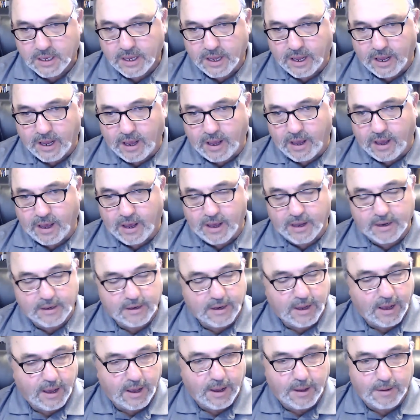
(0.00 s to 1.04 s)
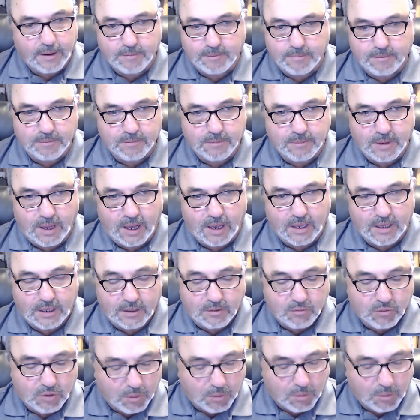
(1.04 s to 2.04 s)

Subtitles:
And the